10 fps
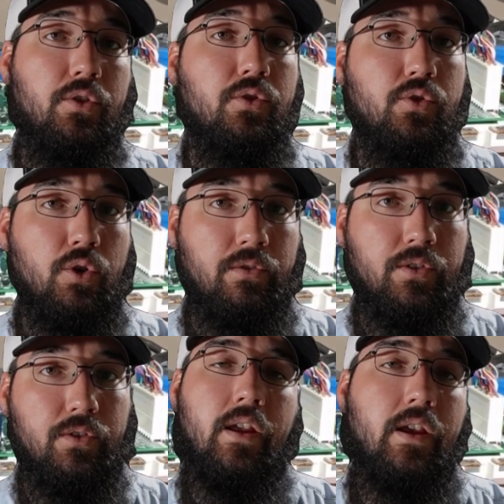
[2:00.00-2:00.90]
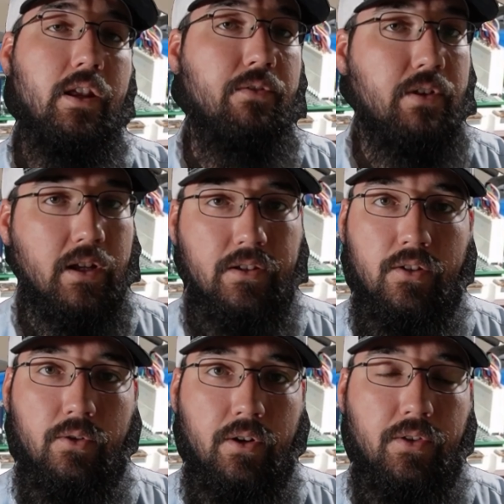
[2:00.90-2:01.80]
service. And if you'd like to
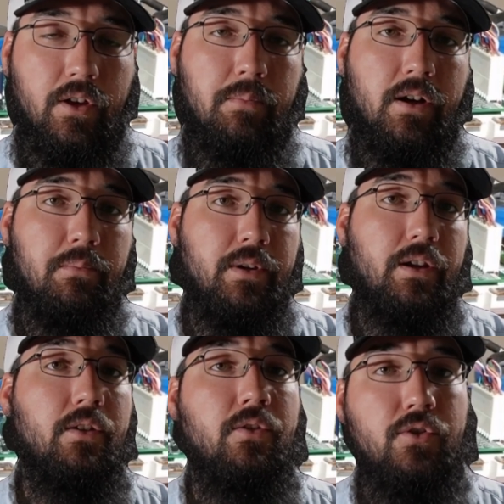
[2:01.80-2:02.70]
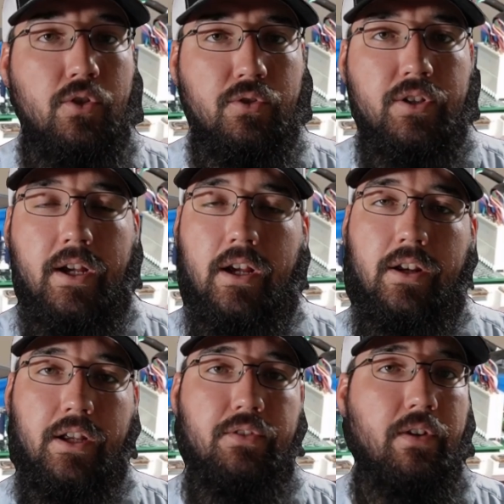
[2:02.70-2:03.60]
know anything about me, go check out
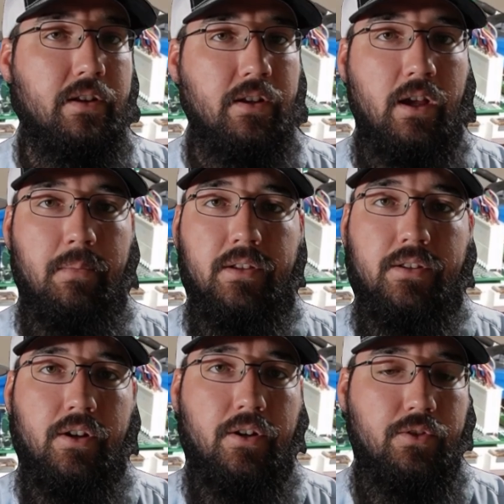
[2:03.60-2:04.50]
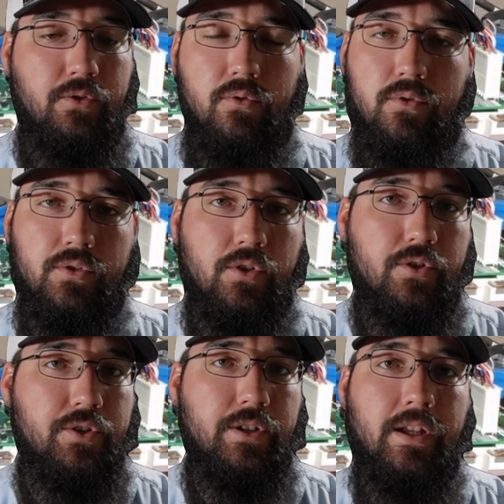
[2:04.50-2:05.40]
HVAC Time out there. Just Google
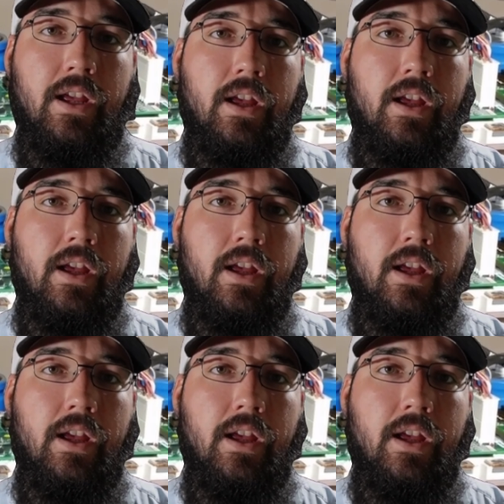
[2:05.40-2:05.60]
search it.